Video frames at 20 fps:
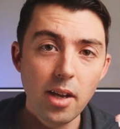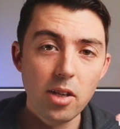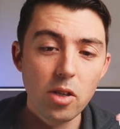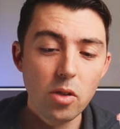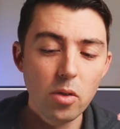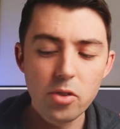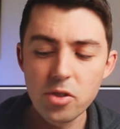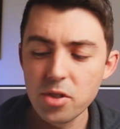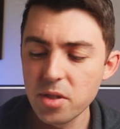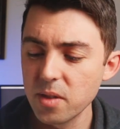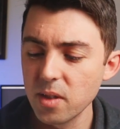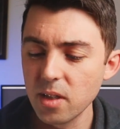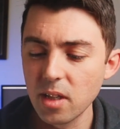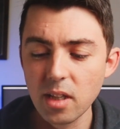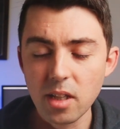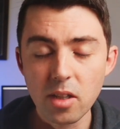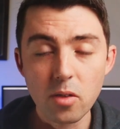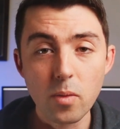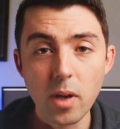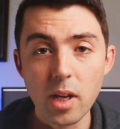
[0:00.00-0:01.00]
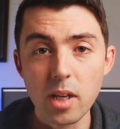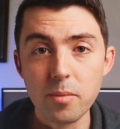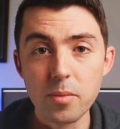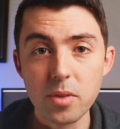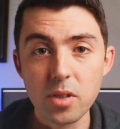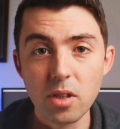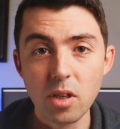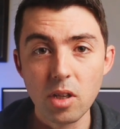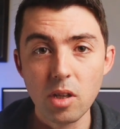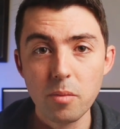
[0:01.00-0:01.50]
you're not just thinking in
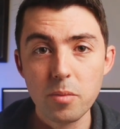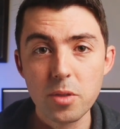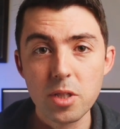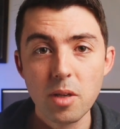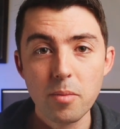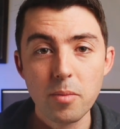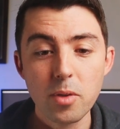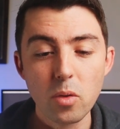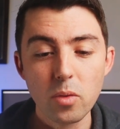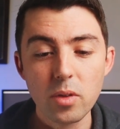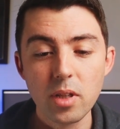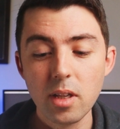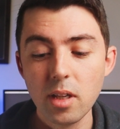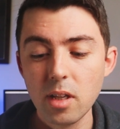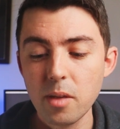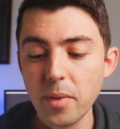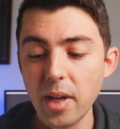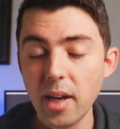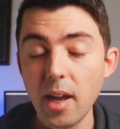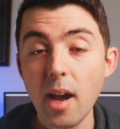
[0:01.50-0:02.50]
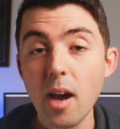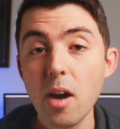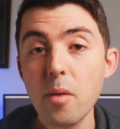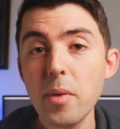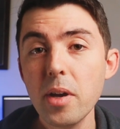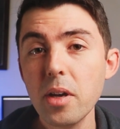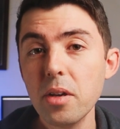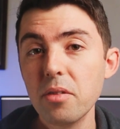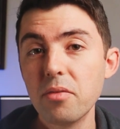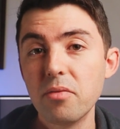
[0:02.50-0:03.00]
random terms, but you're thinking about how
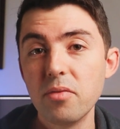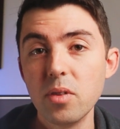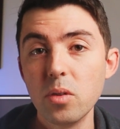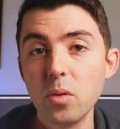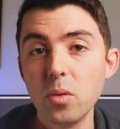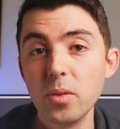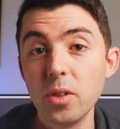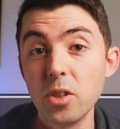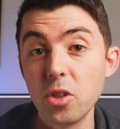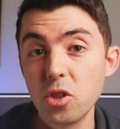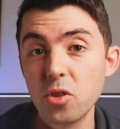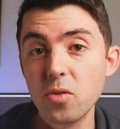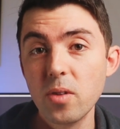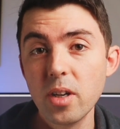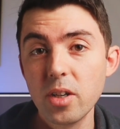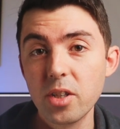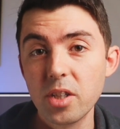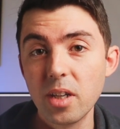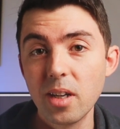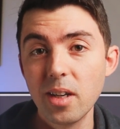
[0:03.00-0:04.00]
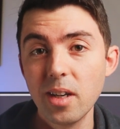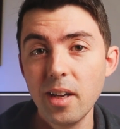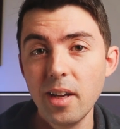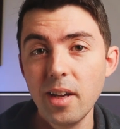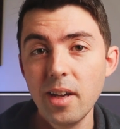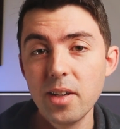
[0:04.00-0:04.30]
am I going to fill this structure.